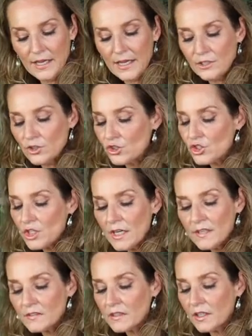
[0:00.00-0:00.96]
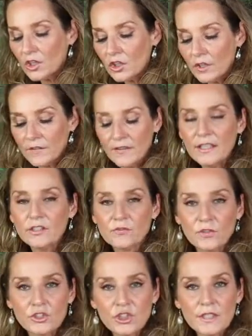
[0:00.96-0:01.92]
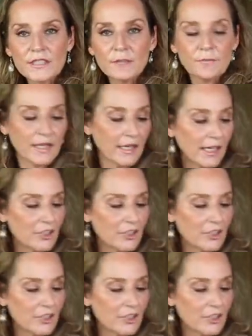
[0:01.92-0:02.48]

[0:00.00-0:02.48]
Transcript: And you're just going to cook these for just a minute.